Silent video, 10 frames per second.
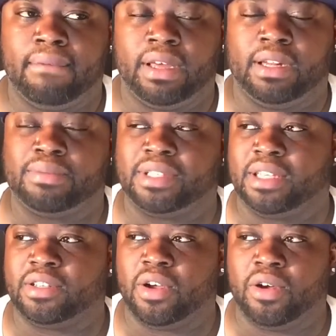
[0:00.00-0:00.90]
And I'm
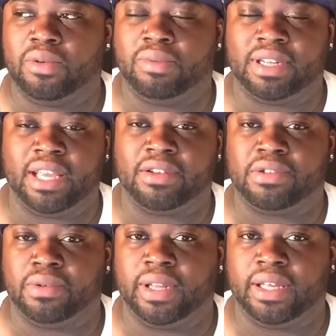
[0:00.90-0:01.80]
sent home a day or
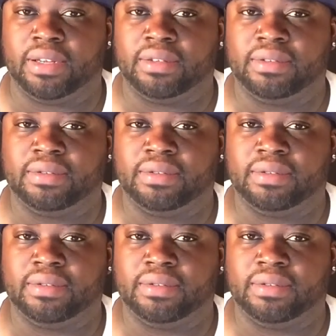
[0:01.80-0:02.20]
two later.